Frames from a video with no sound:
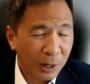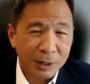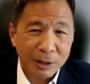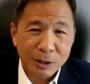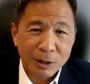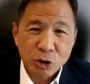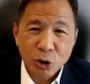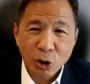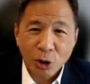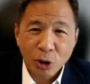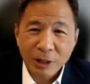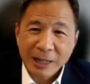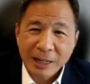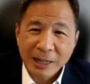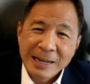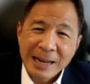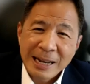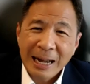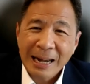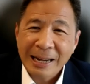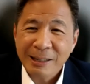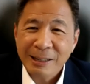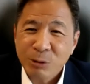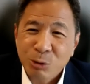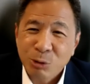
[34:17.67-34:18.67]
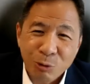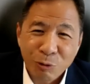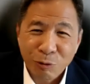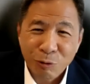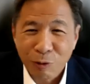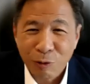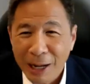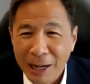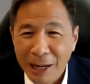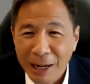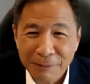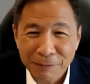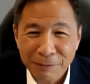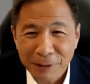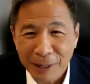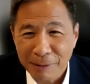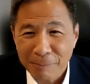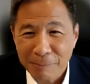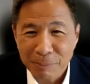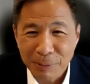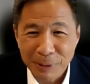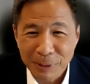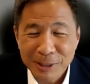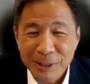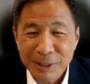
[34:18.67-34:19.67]
the 9 to 5
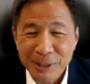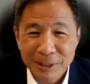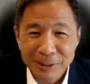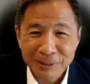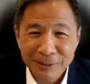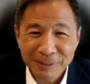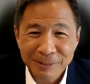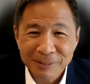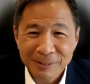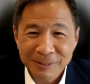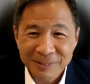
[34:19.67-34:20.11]
type person,